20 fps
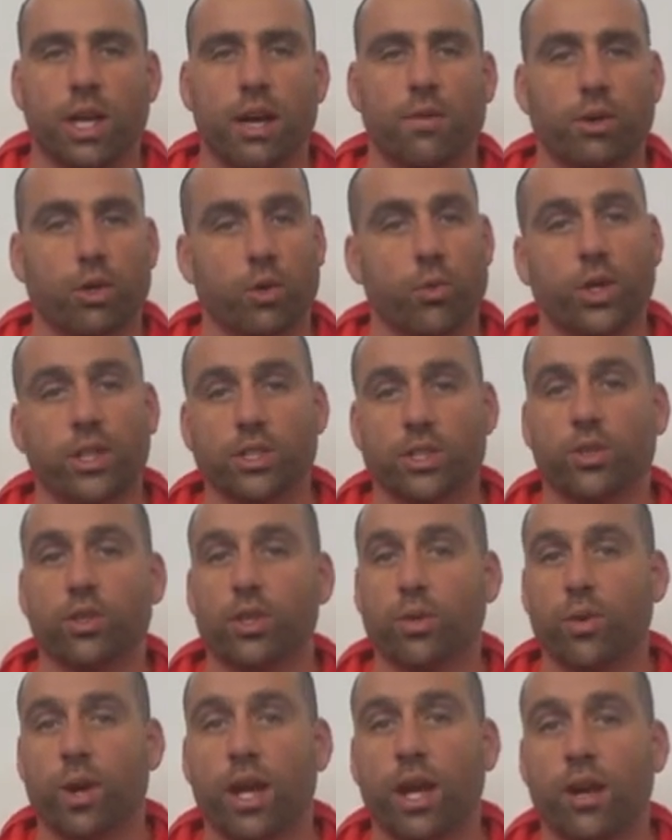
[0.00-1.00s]
have a quick
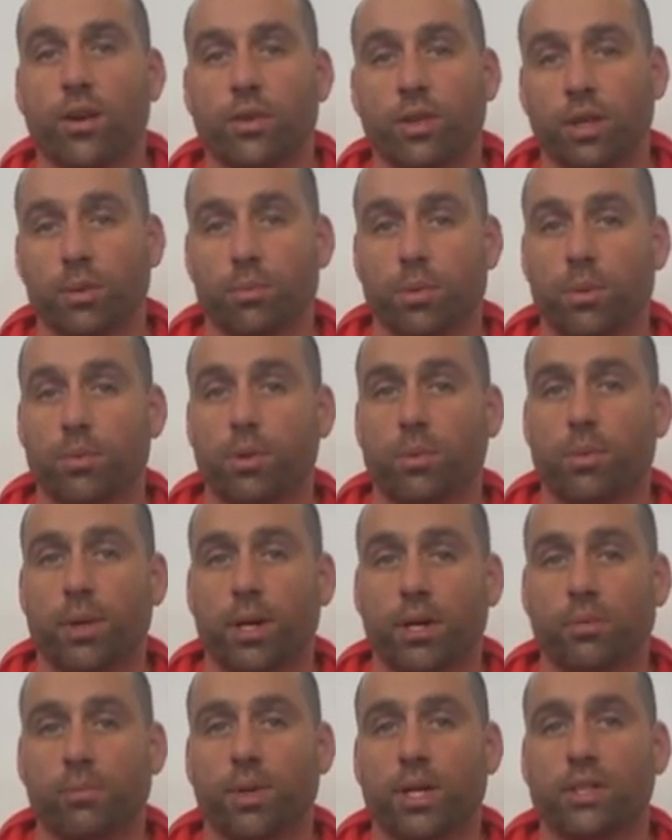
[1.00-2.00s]
turnaround and be
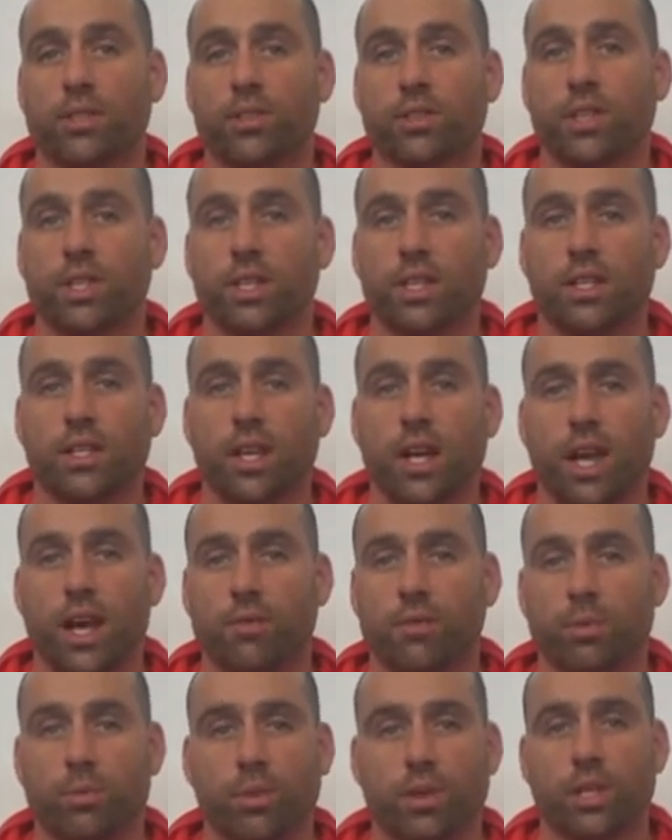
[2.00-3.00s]
prepared mentally
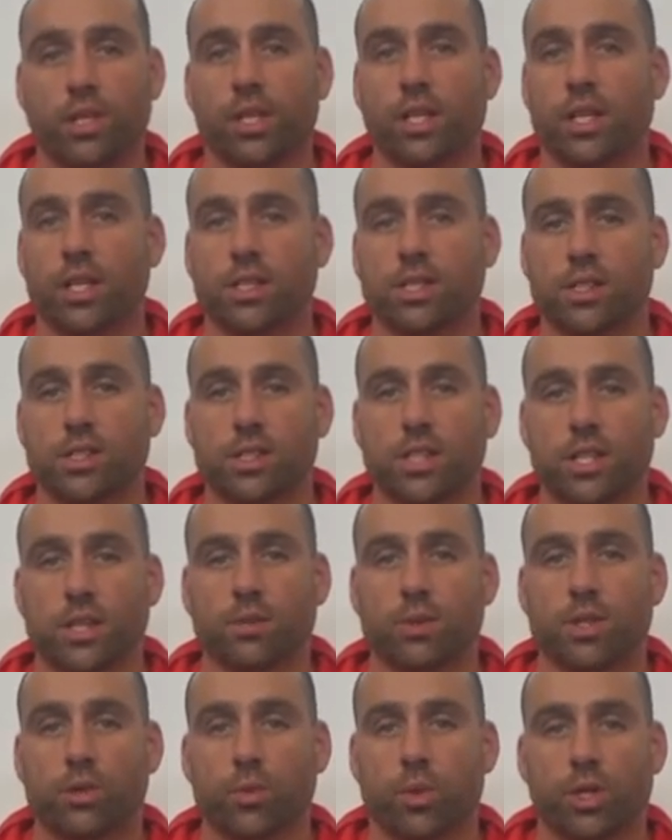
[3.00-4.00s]
after playing against a
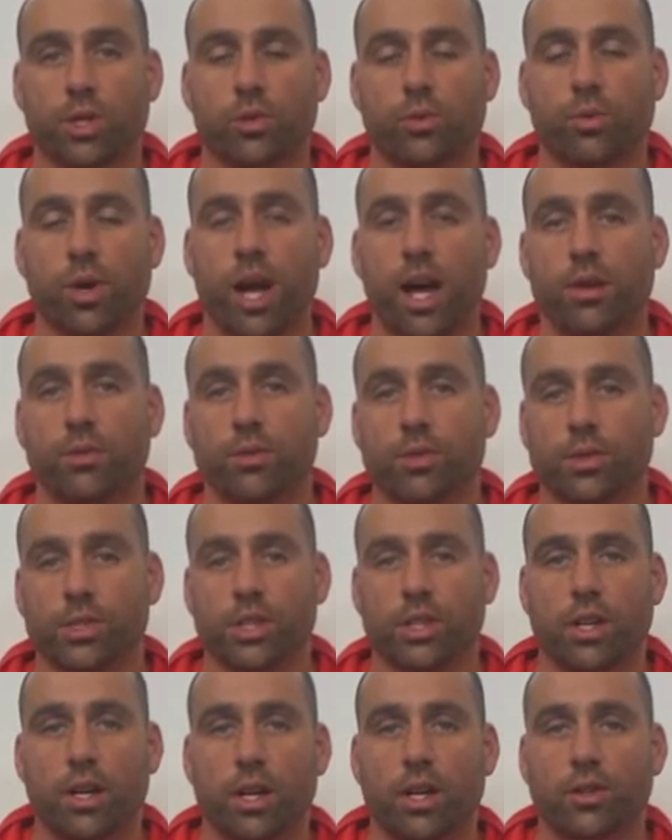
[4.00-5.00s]
team that's one of your
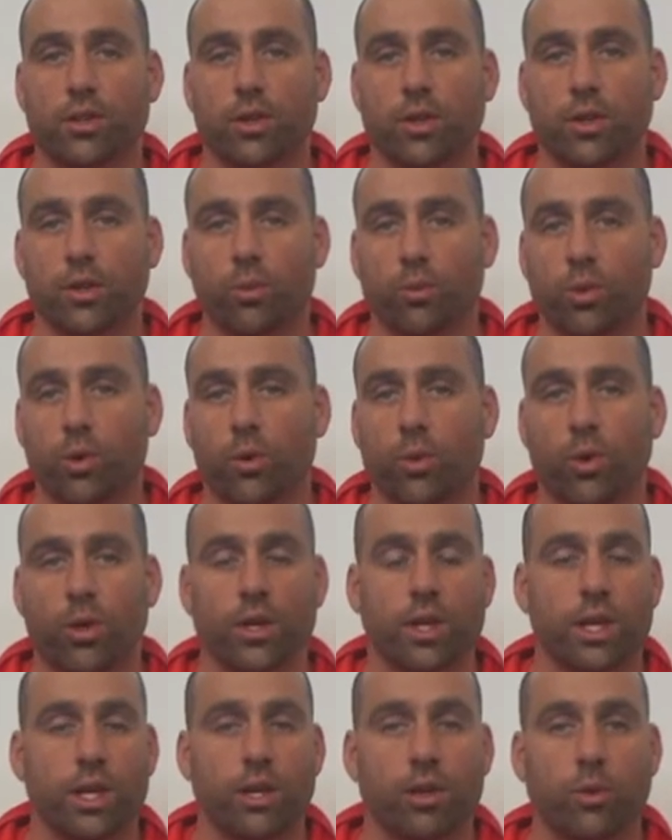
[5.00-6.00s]
rivals on their home
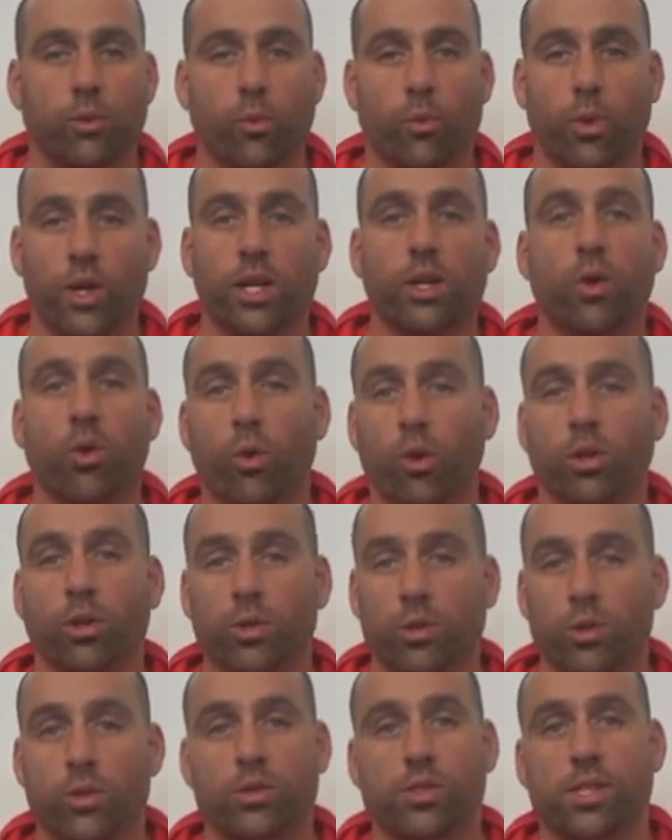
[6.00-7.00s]
court. Win or
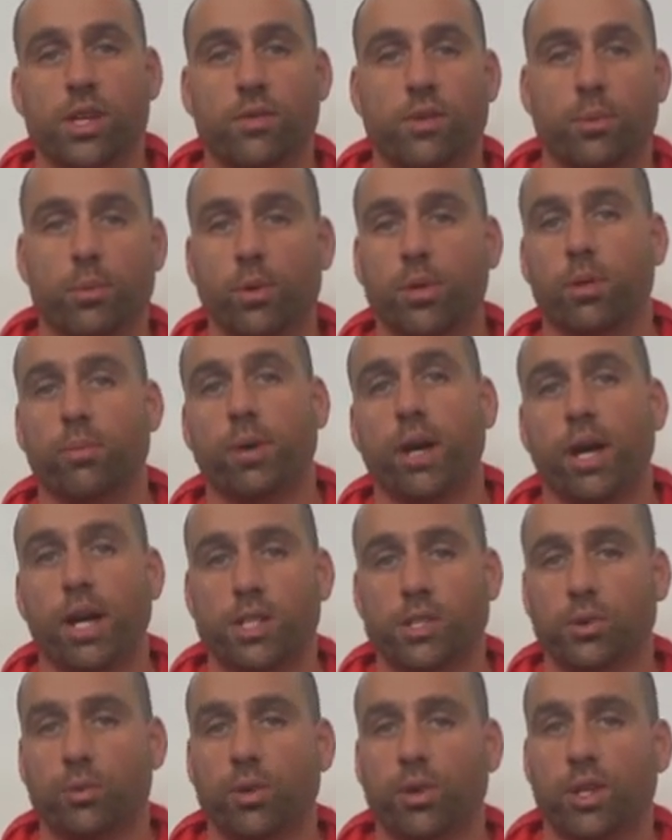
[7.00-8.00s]
lose, you have to put it
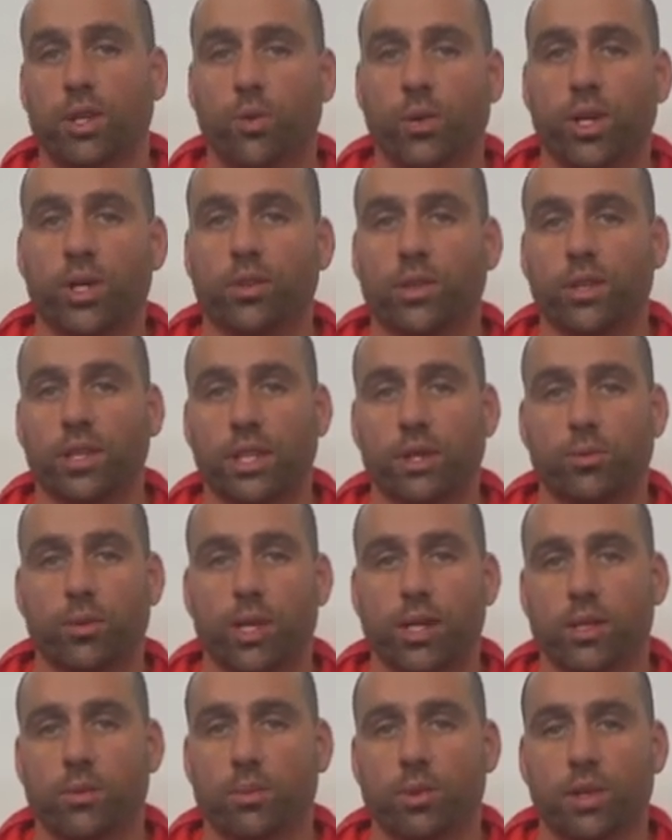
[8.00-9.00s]
behind you really quickly and get
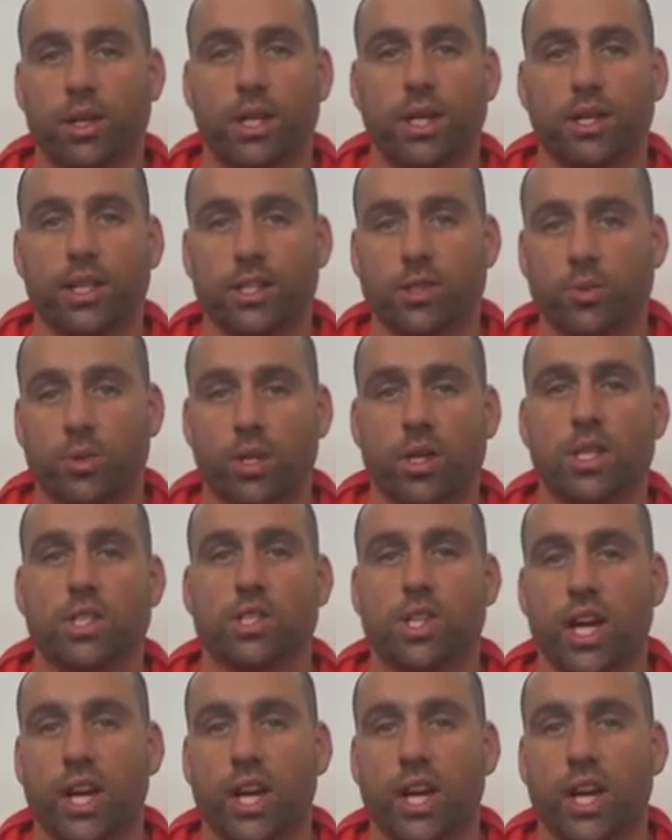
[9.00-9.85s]
ready to play. And that's one of the